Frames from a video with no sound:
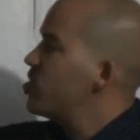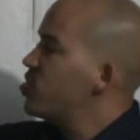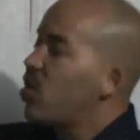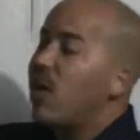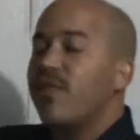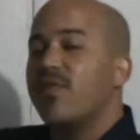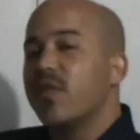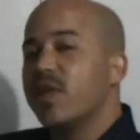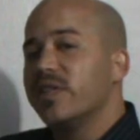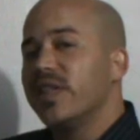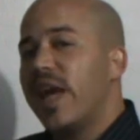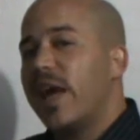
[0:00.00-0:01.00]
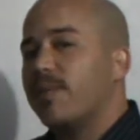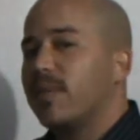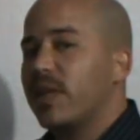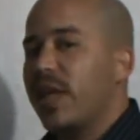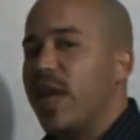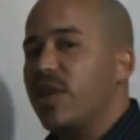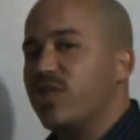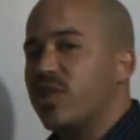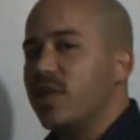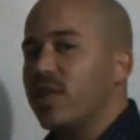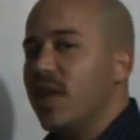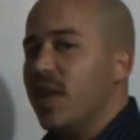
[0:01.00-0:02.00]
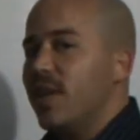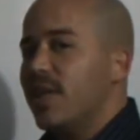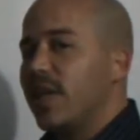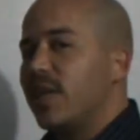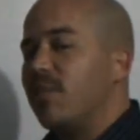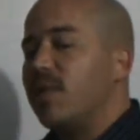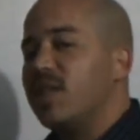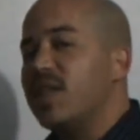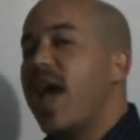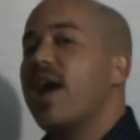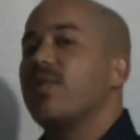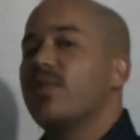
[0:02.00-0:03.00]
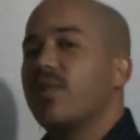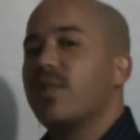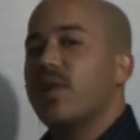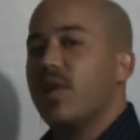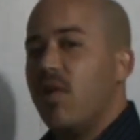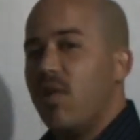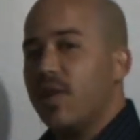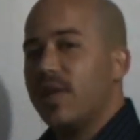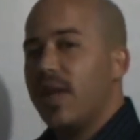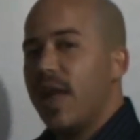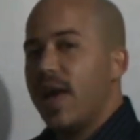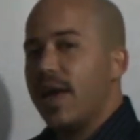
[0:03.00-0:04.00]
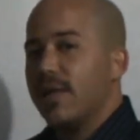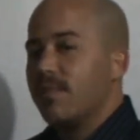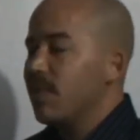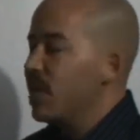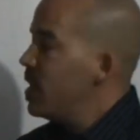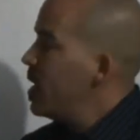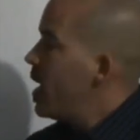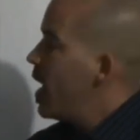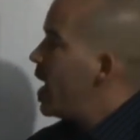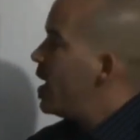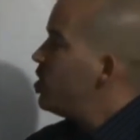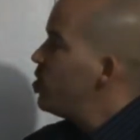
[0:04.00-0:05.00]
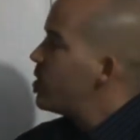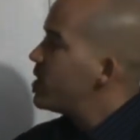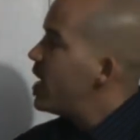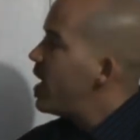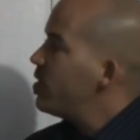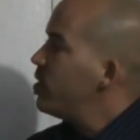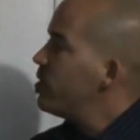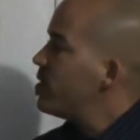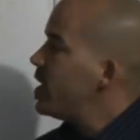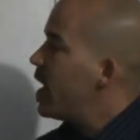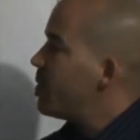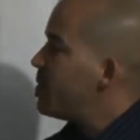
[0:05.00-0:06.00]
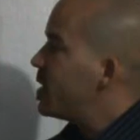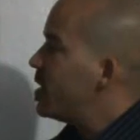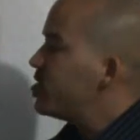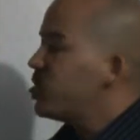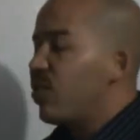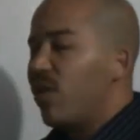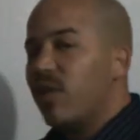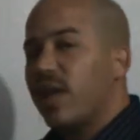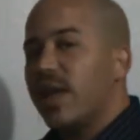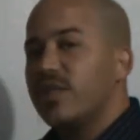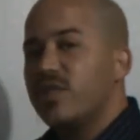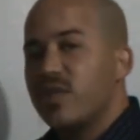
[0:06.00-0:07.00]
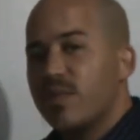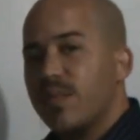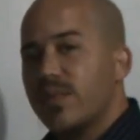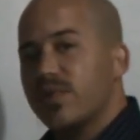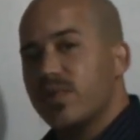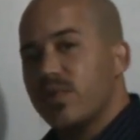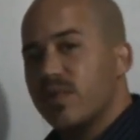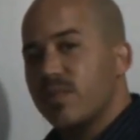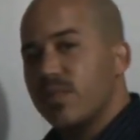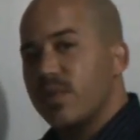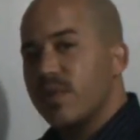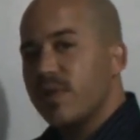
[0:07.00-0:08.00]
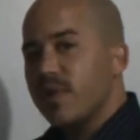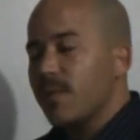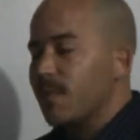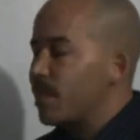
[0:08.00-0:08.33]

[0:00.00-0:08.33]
software, is an application that can be downloaded online. And you would download the application online to your personal computer,